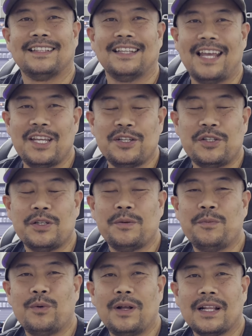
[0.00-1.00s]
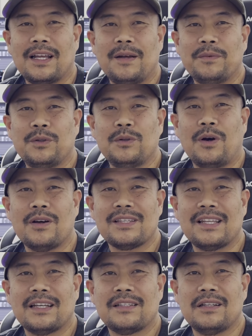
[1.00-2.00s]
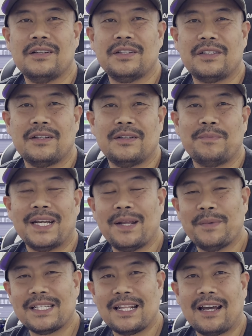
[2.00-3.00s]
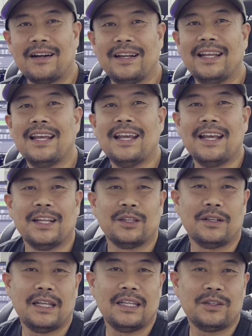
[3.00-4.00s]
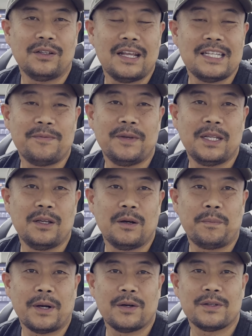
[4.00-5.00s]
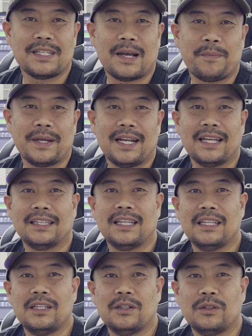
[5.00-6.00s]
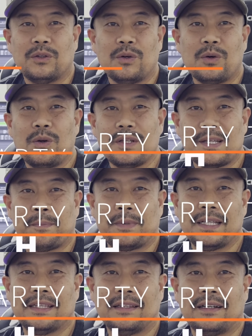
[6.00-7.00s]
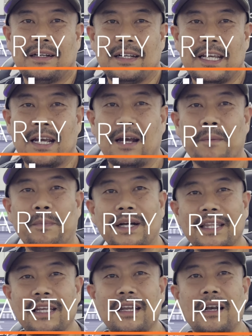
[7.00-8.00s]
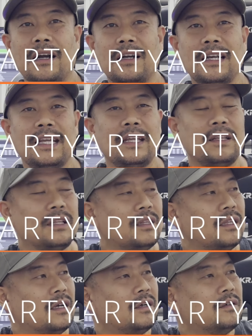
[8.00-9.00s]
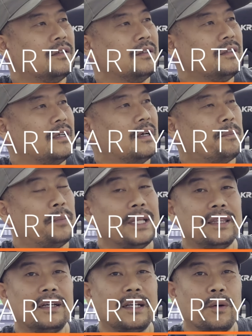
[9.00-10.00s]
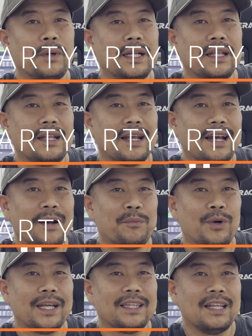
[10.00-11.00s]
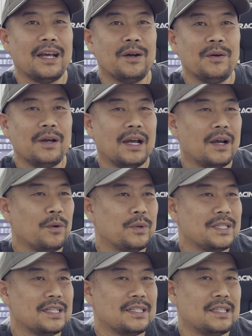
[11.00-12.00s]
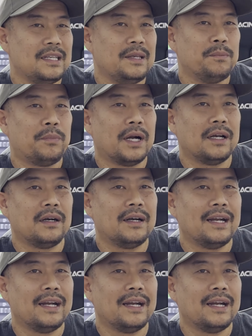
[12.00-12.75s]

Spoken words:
Hi YouTube! Welcome to Ostech Solution. My name is Larry. In today's video, pag-usapan natin yung tungkol sa printer. Particularly on the printer, the one that I have right now, which is the Brother